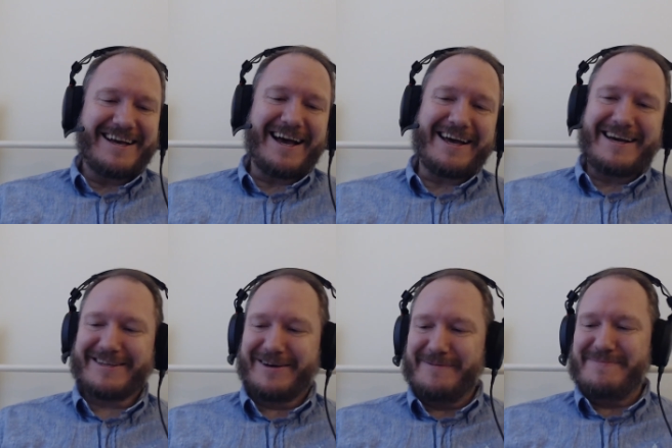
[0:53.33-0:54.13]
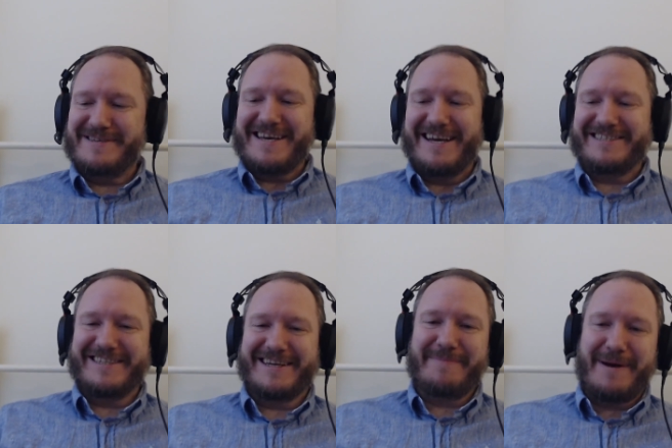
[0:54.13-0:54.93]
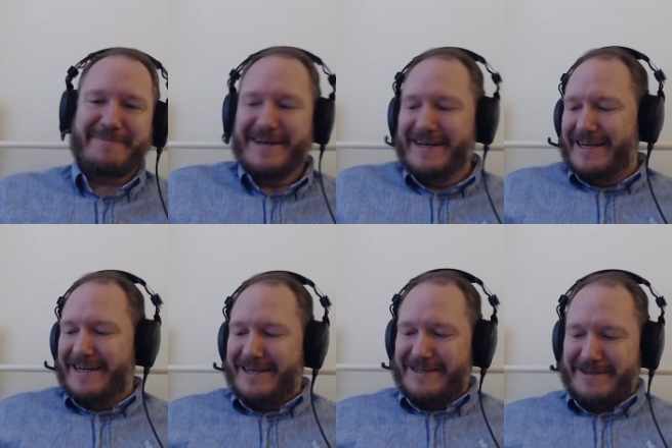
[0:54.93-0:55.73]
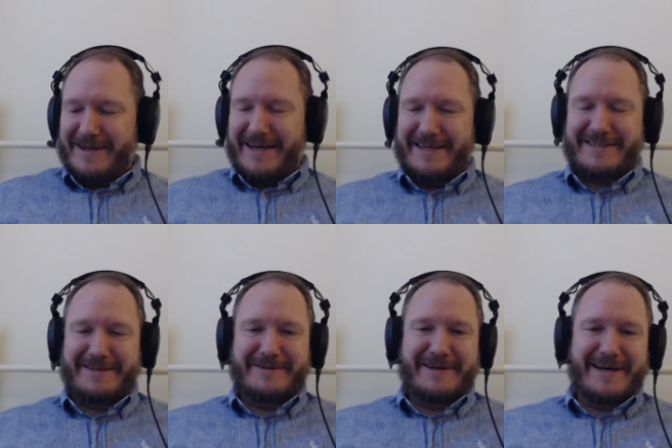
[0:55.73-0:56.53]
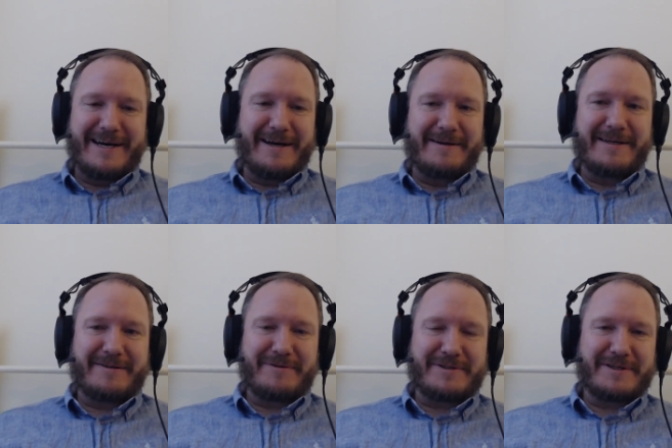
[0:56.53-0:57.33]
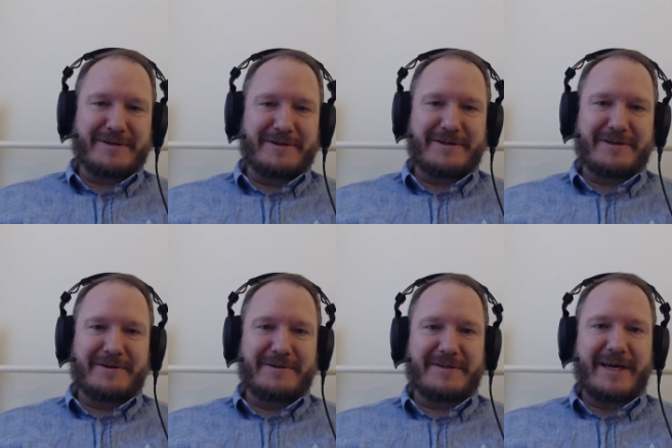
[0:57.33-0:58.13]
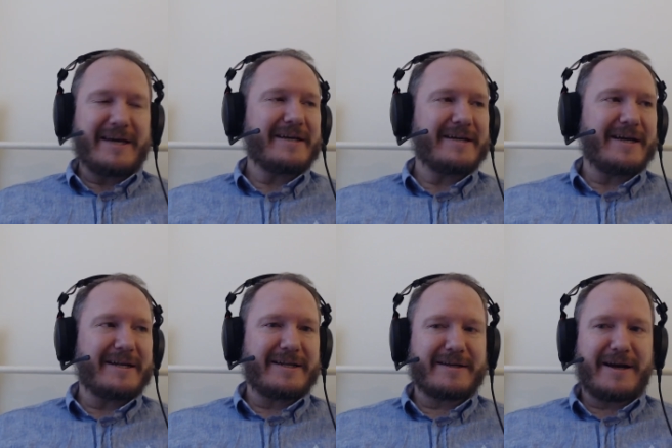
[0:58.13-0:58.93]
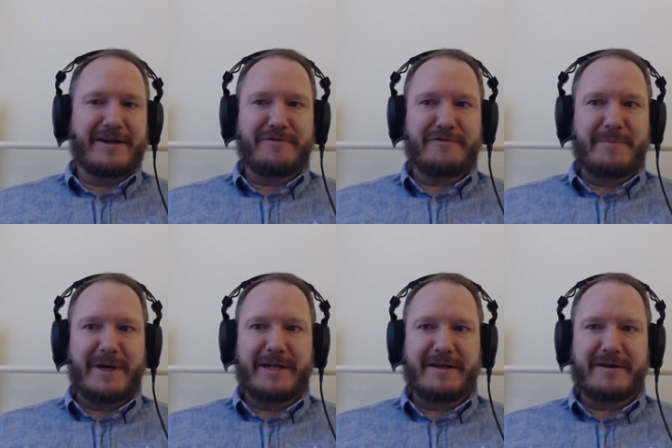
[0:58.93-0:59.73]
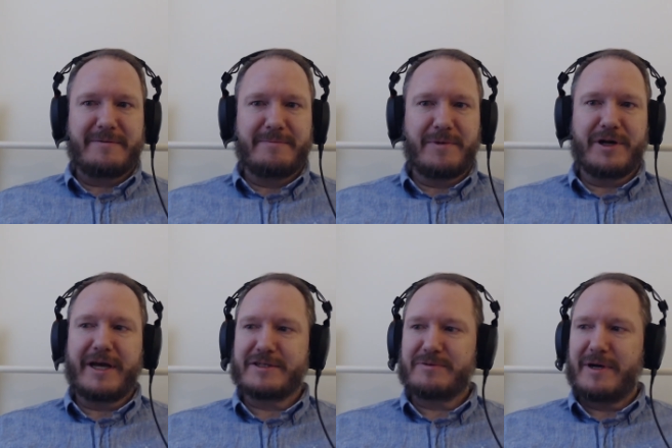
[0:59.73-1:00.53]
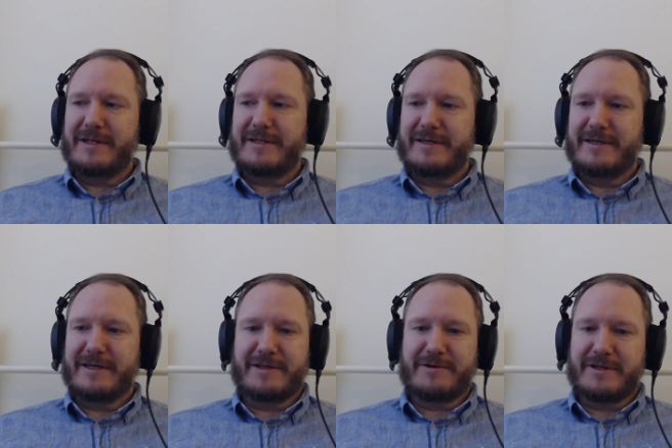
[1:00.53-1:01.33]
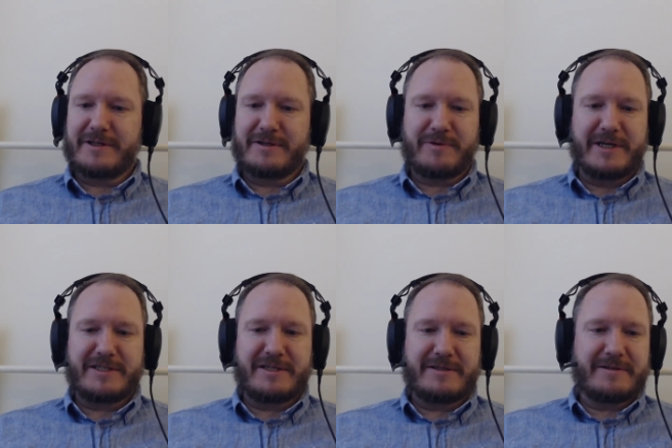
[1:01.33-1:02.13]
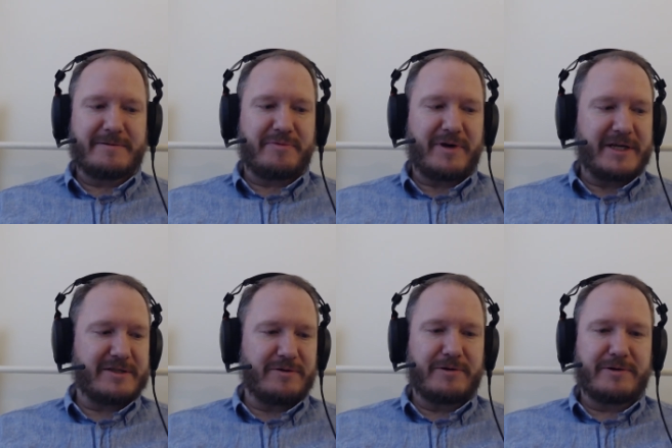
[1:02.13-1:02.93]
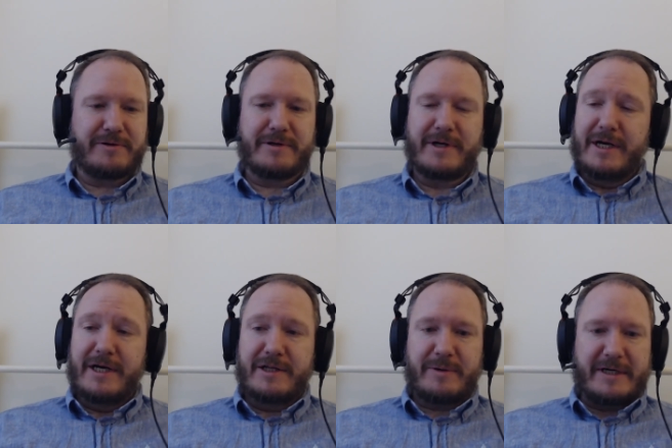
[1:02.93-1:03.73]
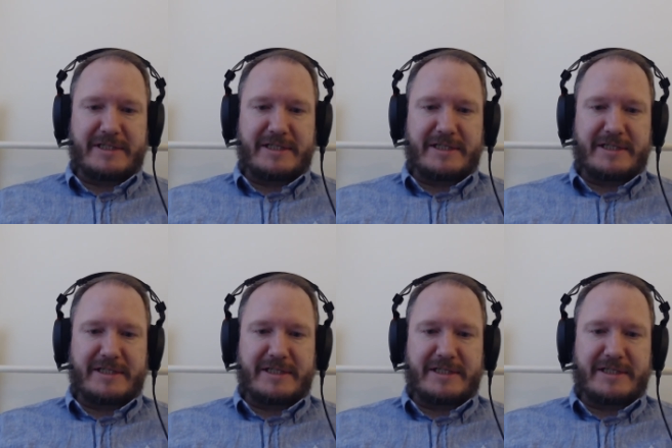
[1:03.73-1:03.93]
I had compensation kebab today, so it was a good day and kind of made money as well. Got twice the price order, twice